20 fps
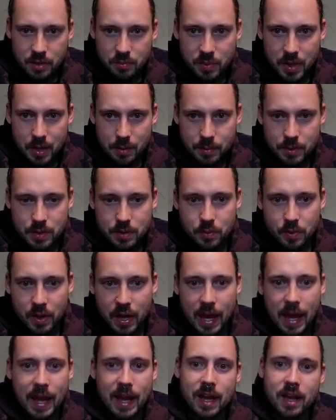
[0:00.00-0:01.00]
maybe you
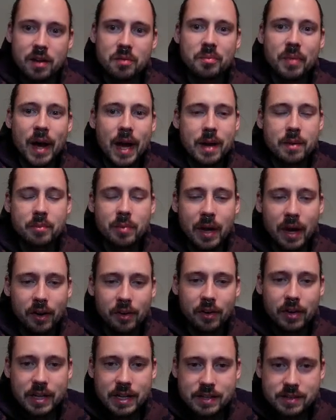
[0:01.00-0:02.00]
can buy
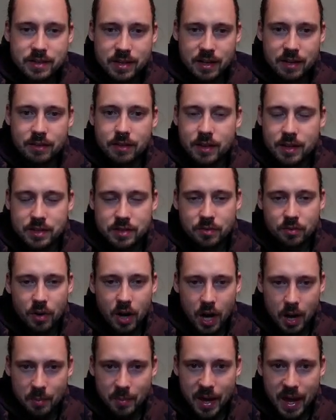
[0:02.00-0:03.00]
berries in this
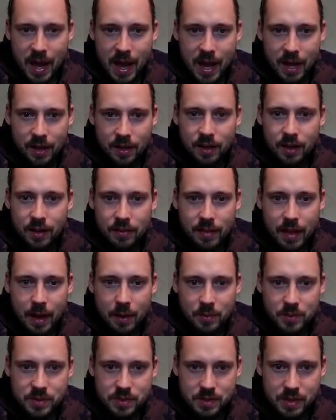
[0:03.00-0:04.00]
Romhack and
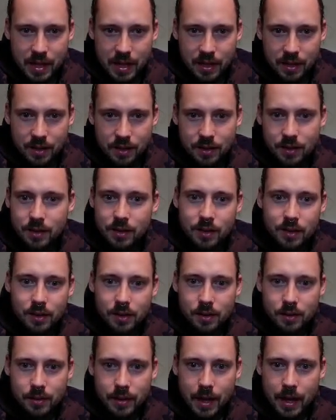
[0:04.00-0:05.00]
that was like
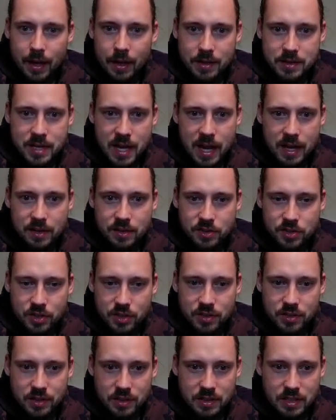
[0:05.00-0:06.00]
an
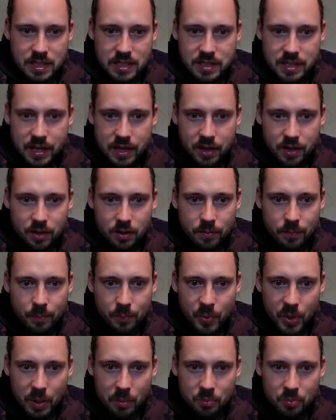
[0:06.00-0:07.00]
attention to detail,
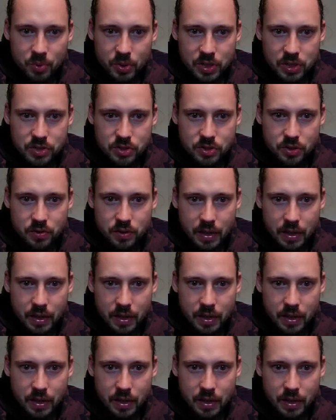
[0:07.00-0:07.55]
but I'm pretty sure the